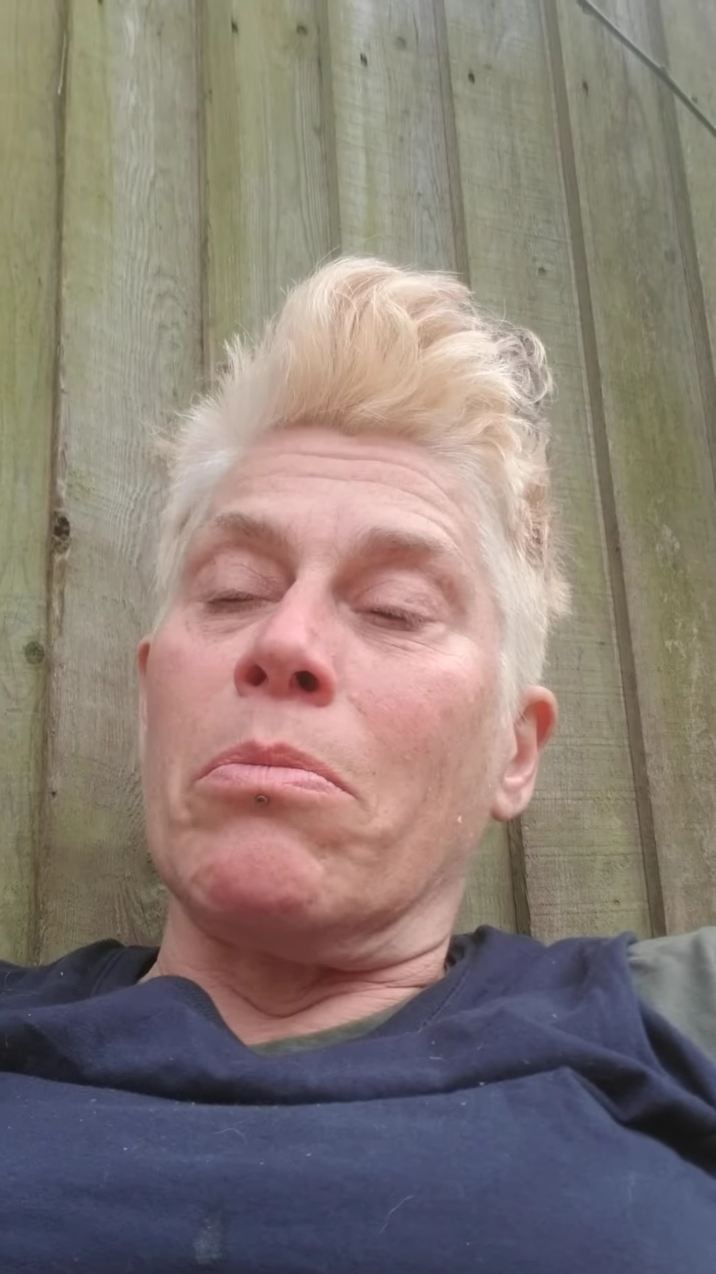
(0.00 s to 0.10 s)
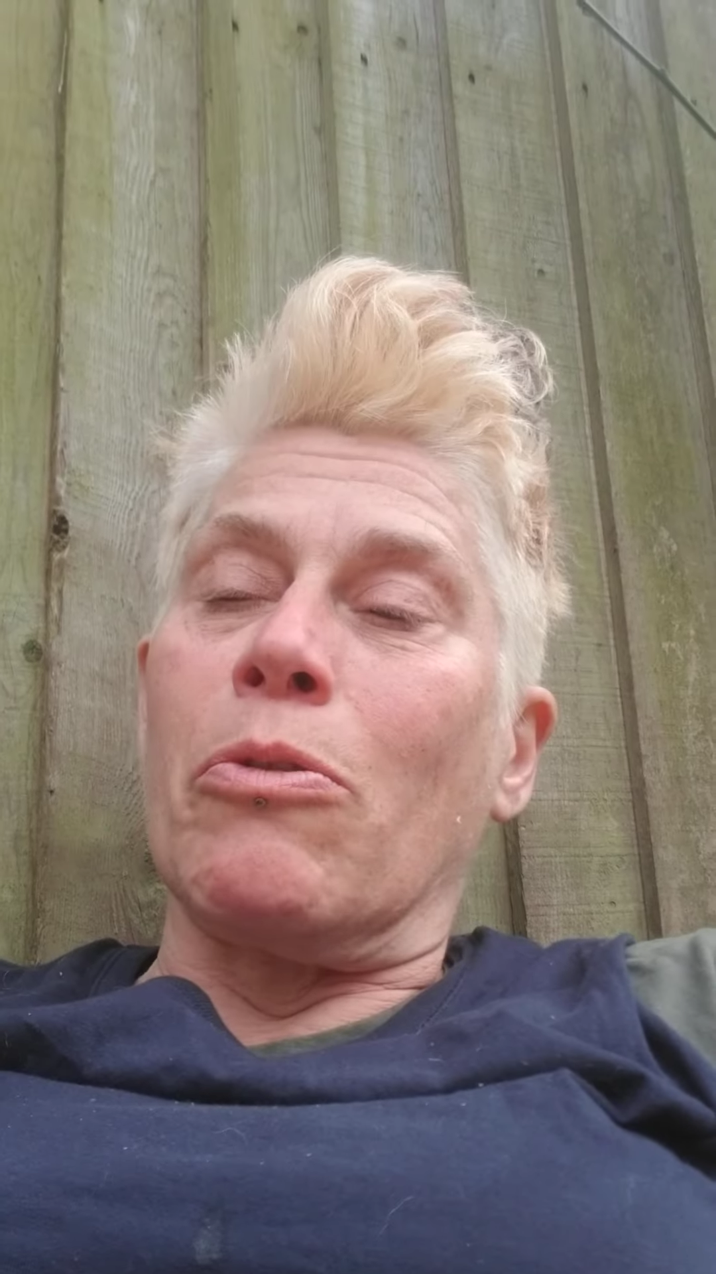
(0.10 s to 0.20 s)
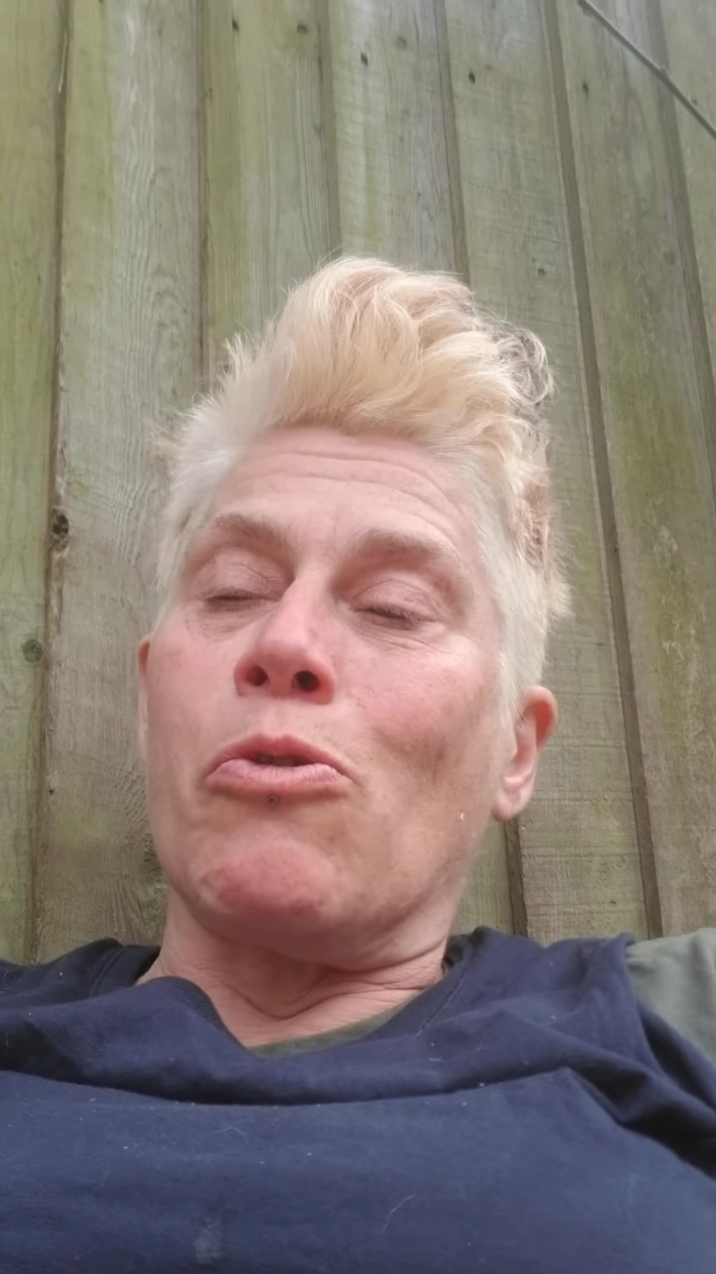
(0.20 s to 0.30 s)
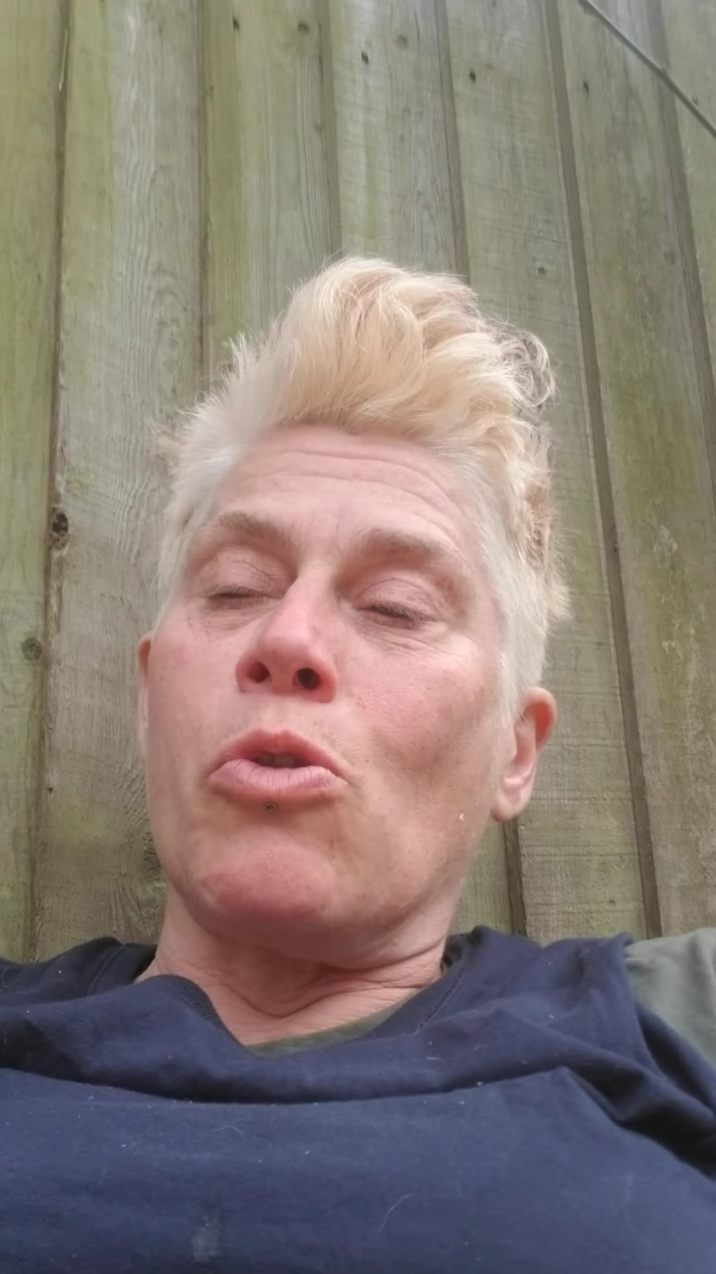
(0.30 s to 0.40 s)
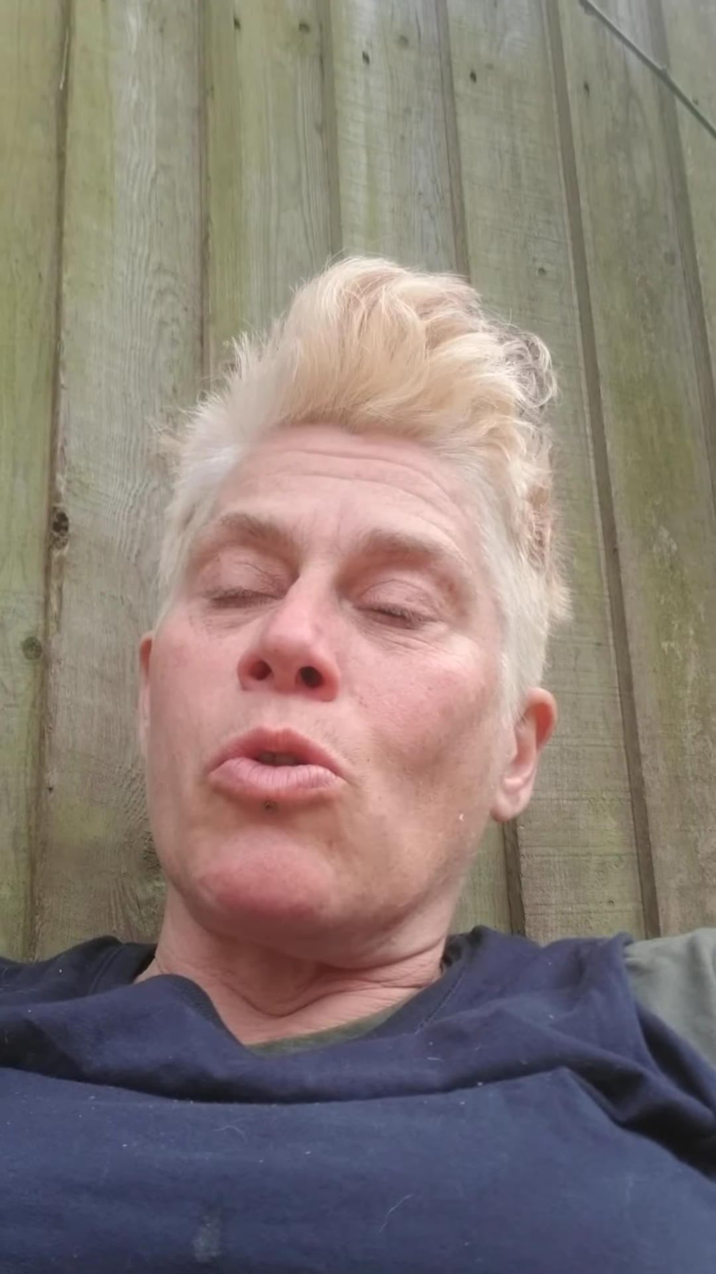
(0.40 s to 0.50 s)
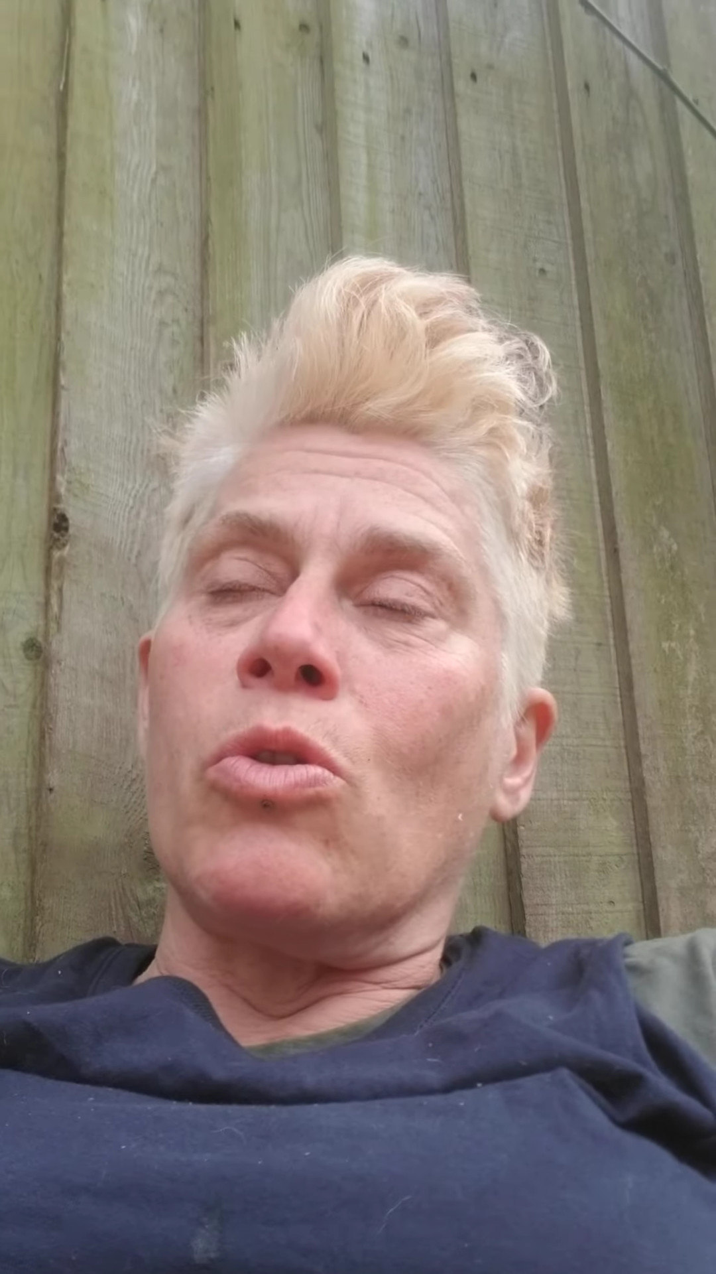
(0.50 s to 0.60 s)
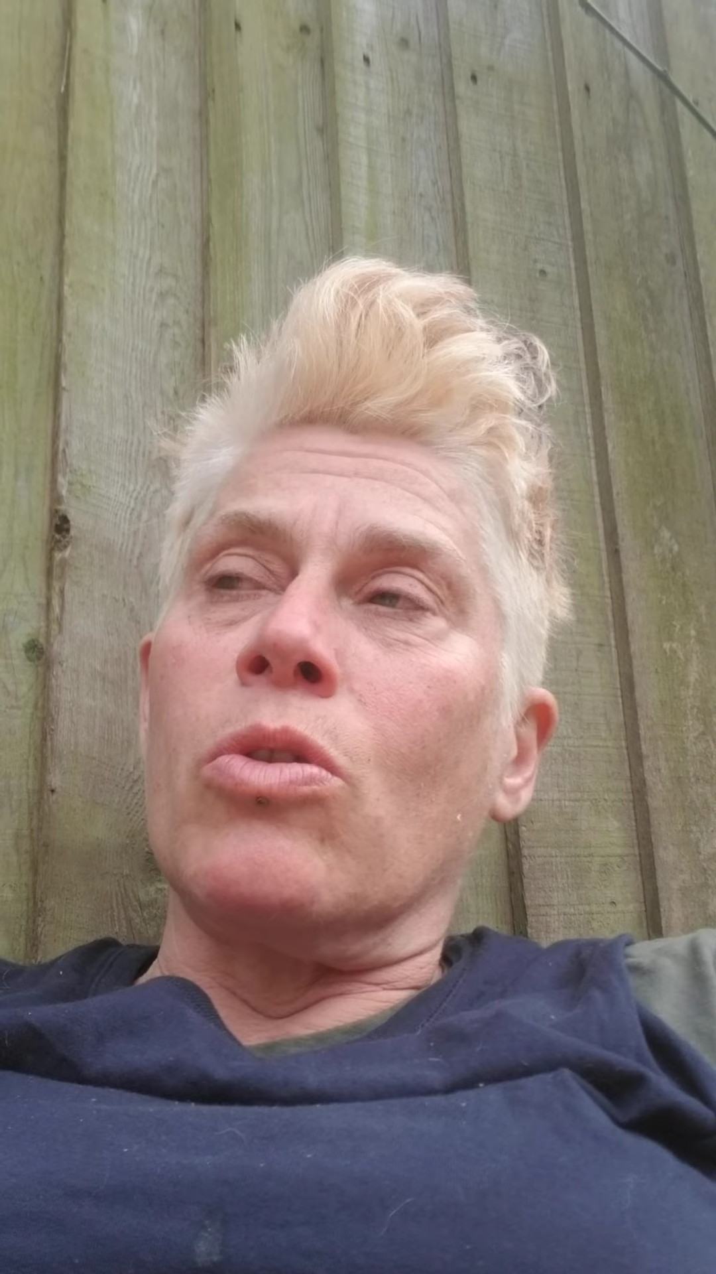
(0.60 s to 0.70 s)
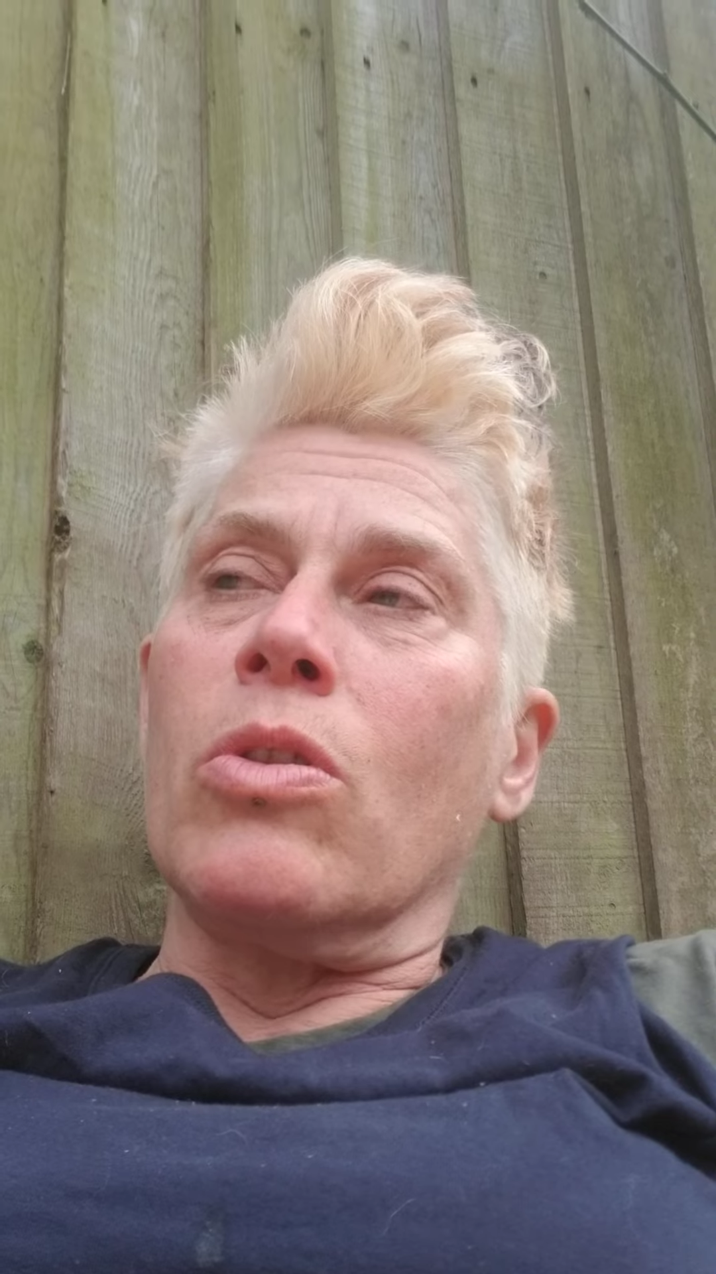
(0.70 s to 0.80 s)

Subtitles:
before.